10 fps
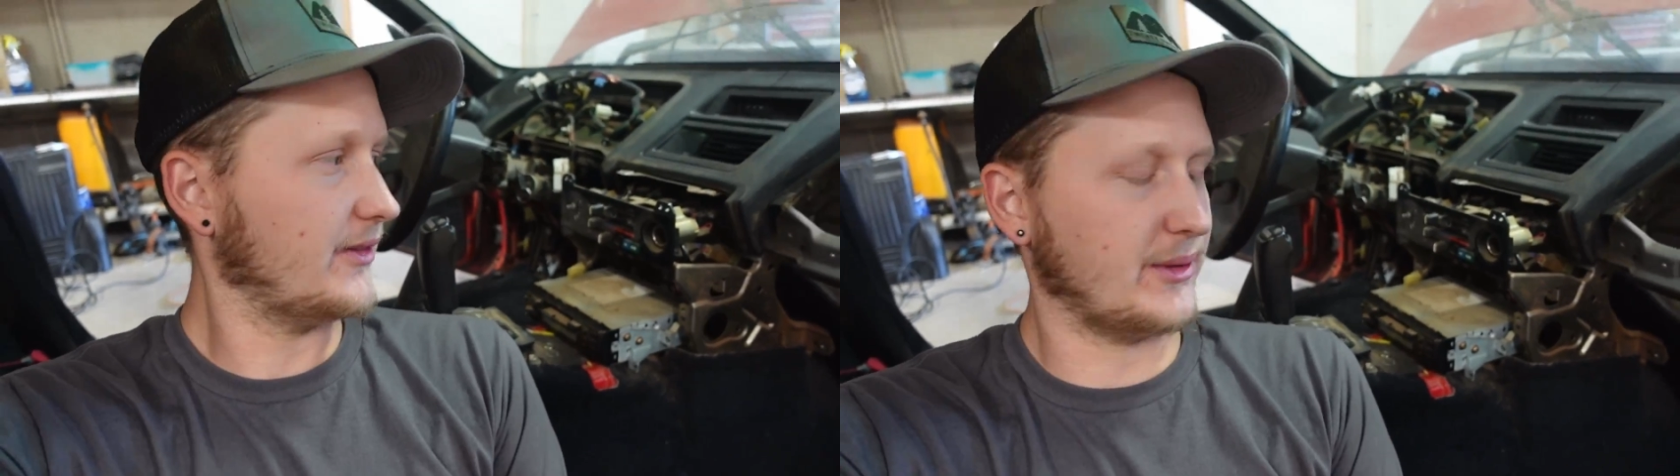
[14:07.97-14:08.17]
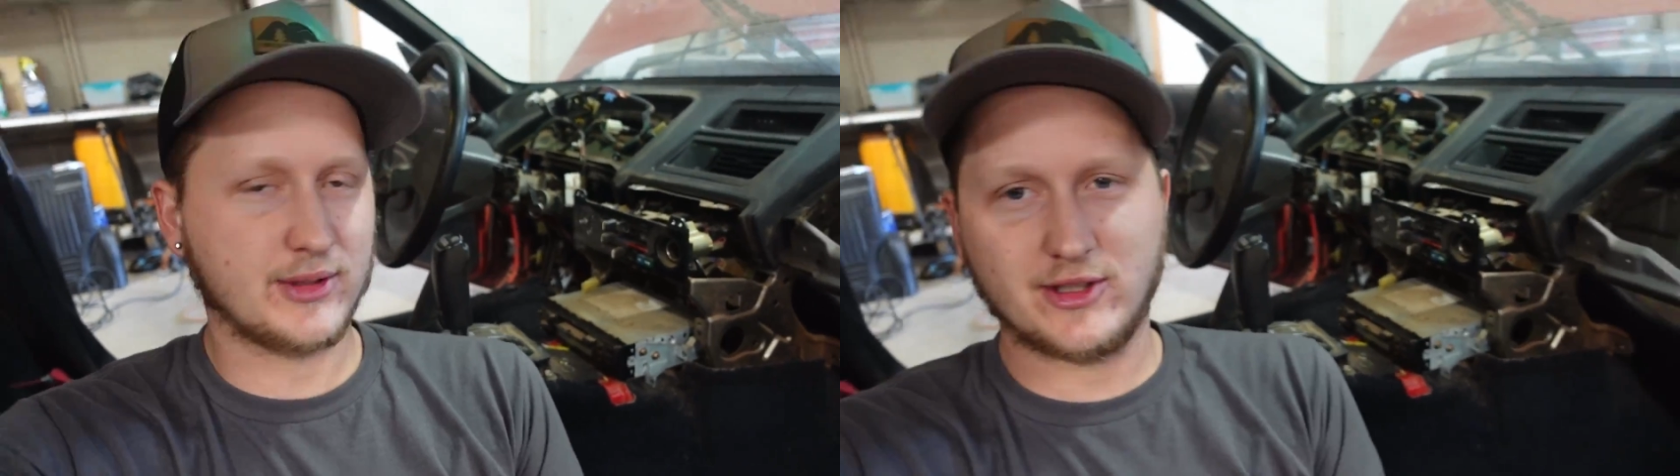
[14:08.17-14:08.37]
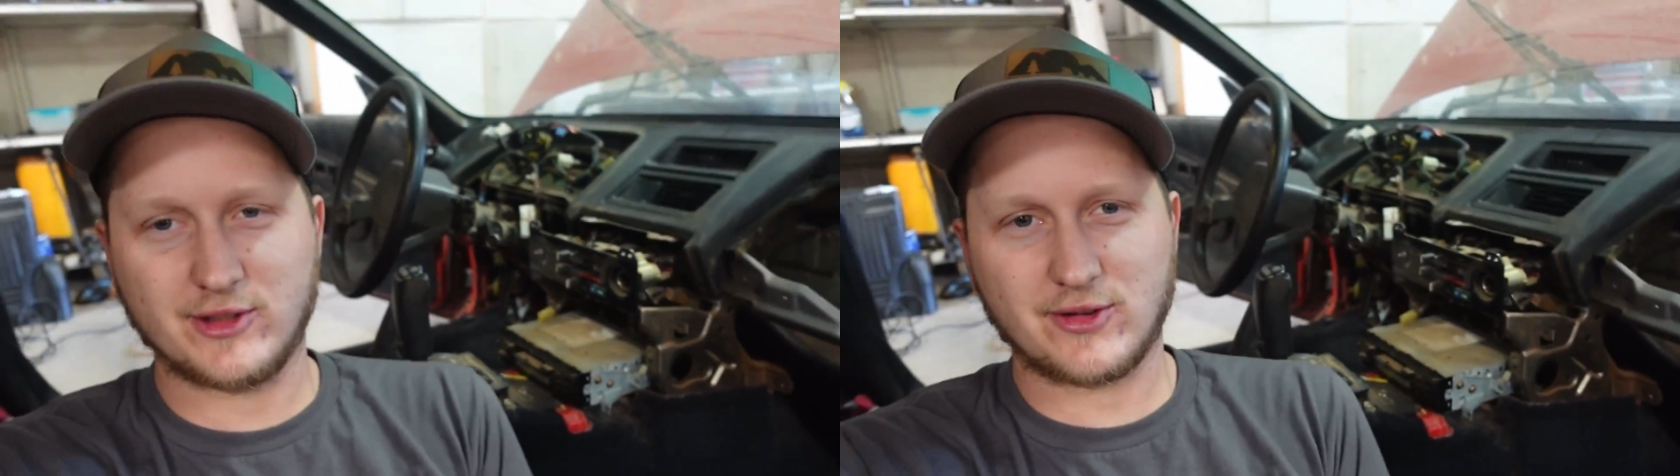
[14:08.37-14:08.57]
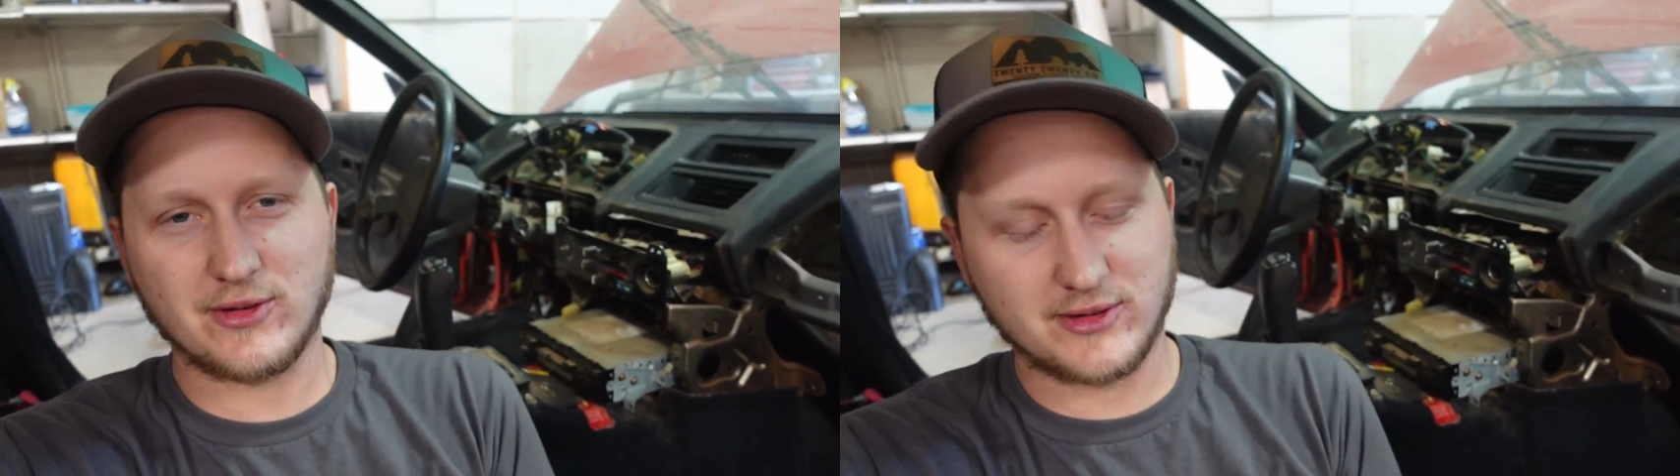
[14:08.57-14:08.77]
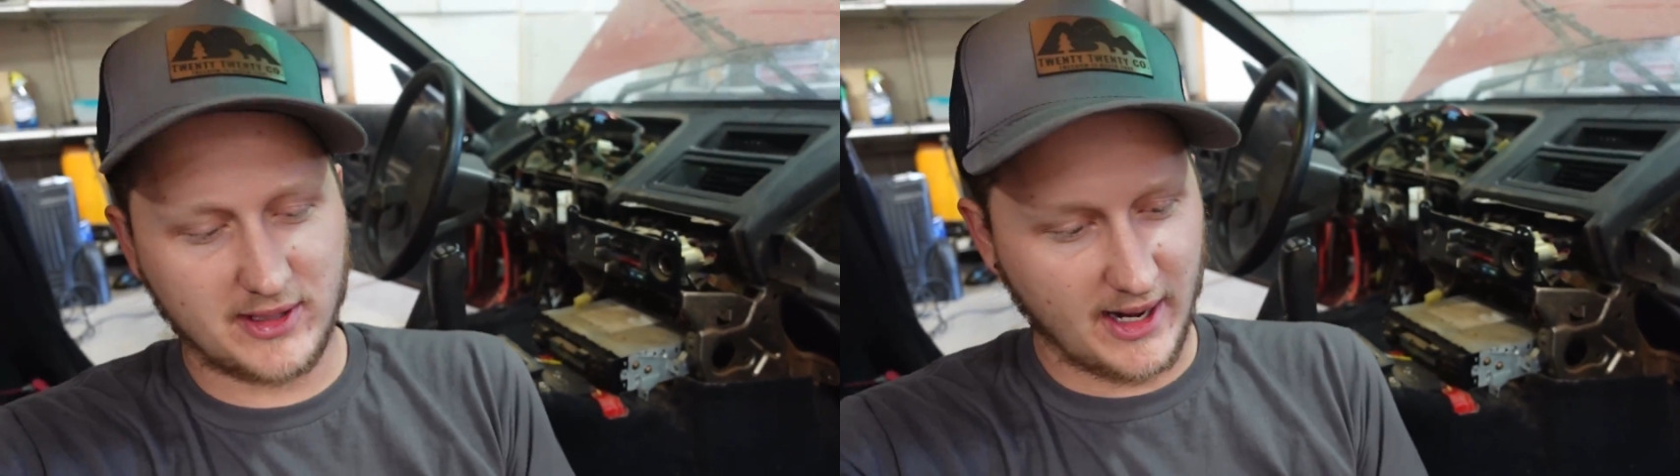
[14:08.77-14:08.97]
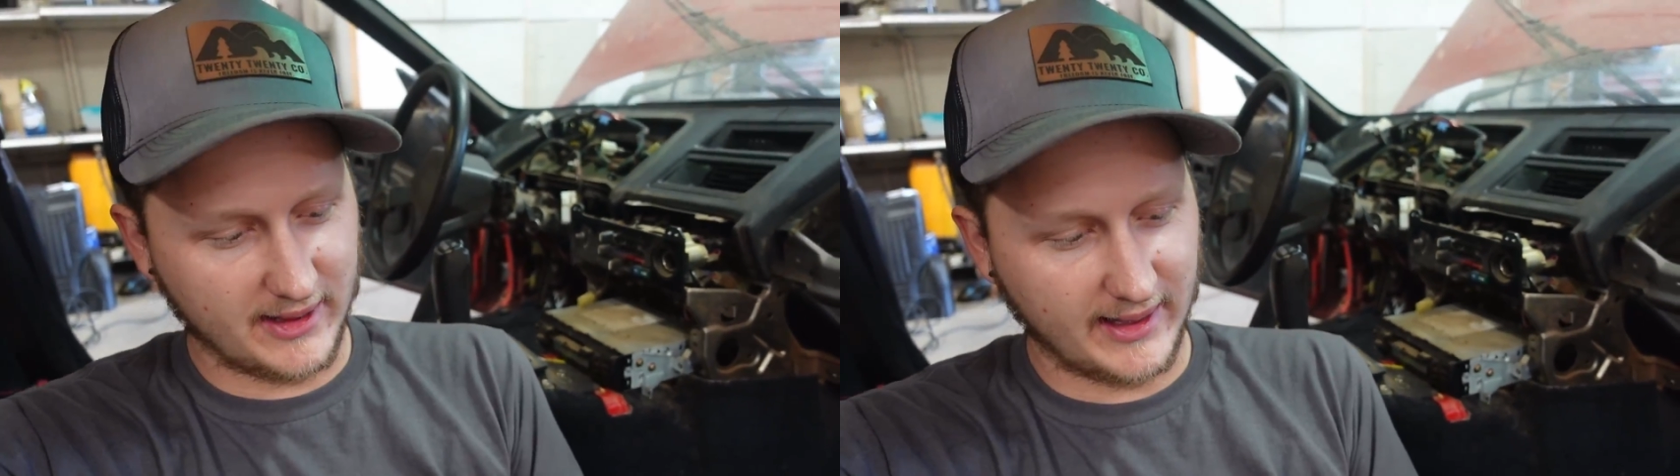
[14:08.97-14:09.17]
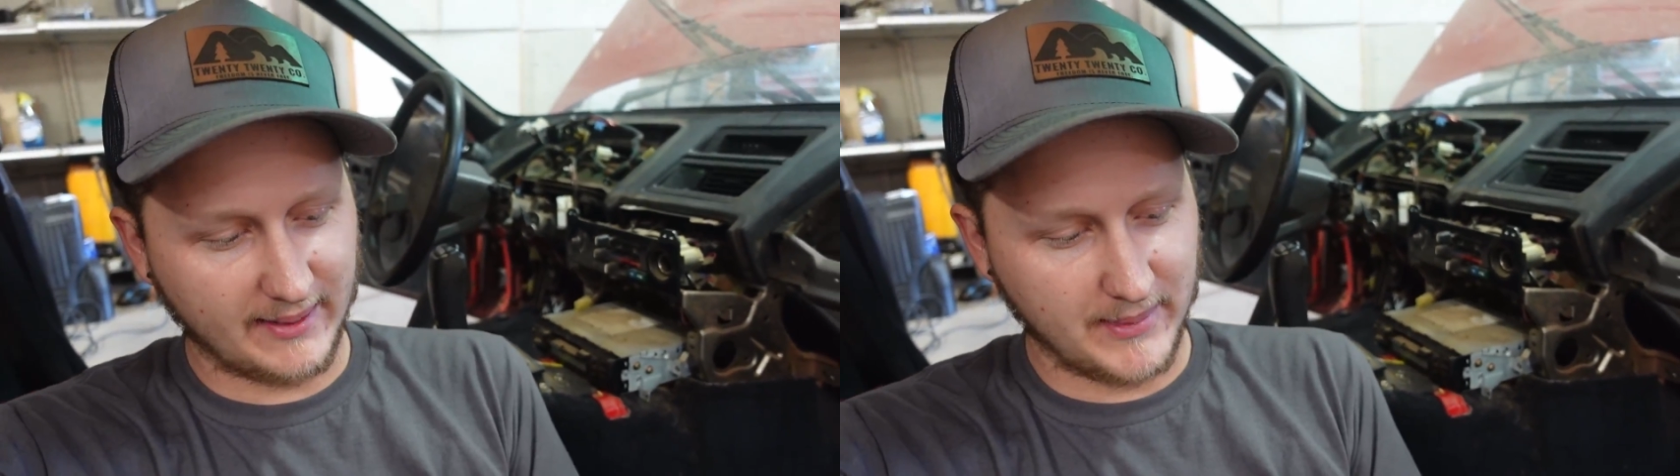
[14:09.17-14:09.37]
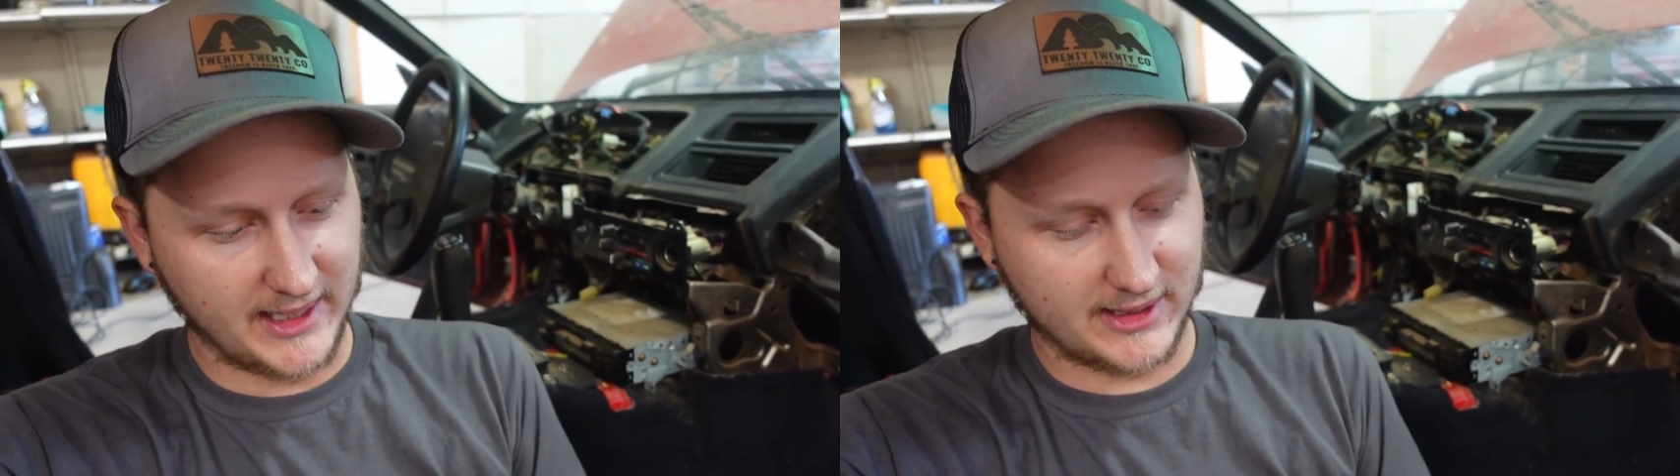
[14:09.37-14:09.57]
and there were 2 screws there that I
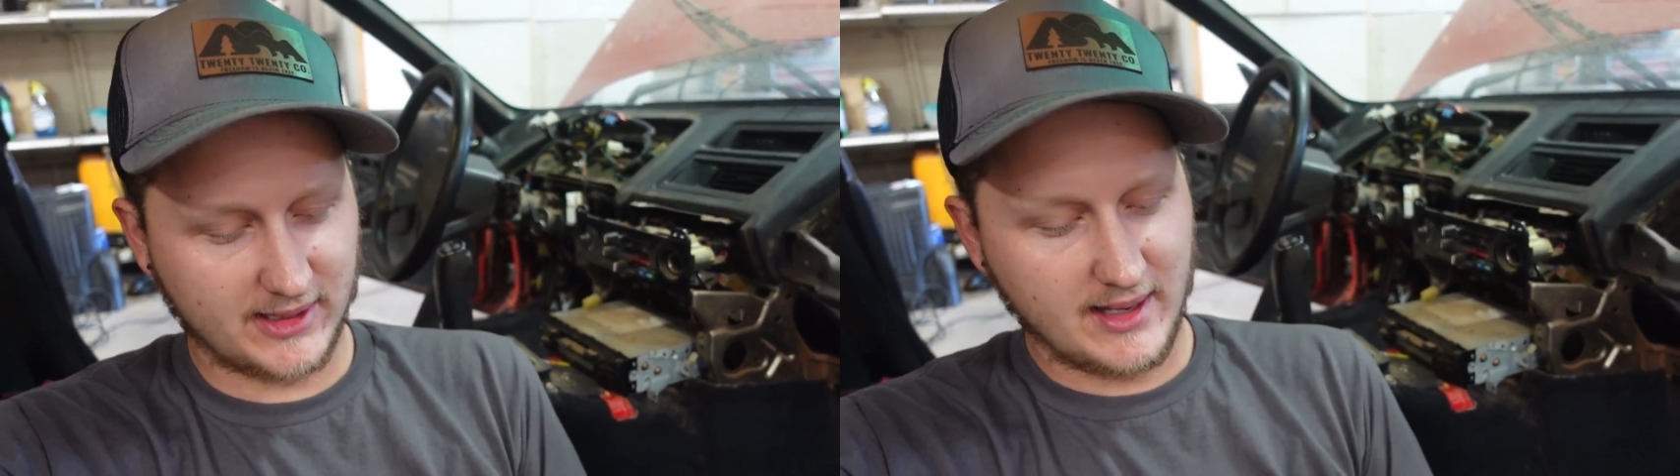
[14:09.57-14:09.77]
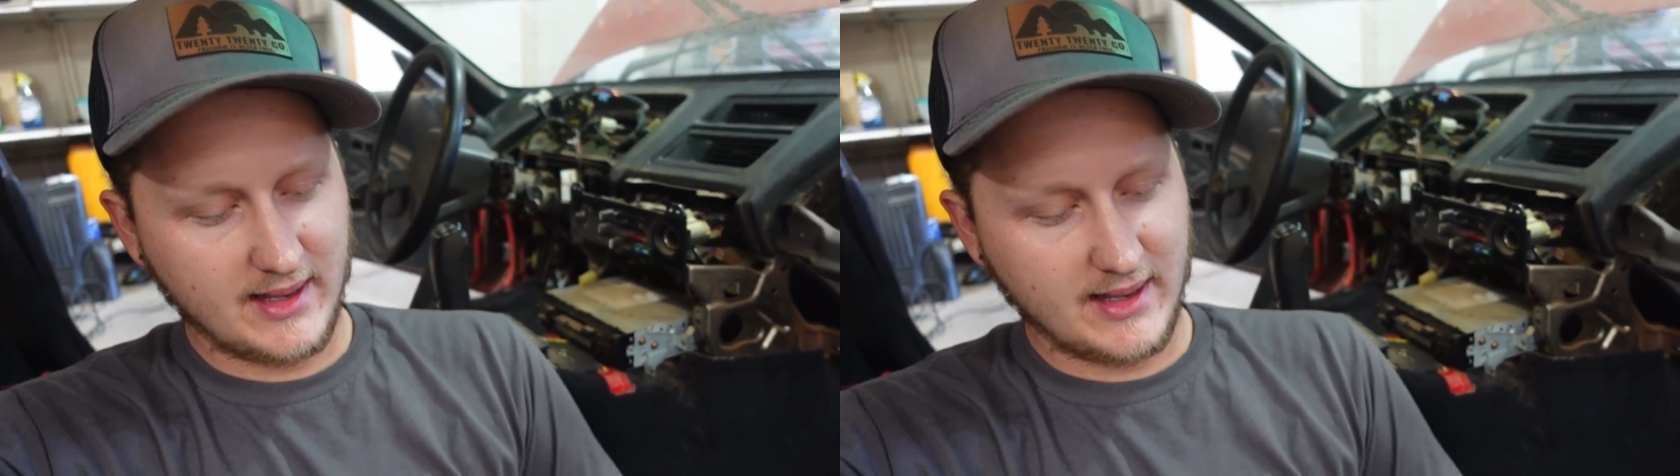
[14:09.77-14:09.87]
missed,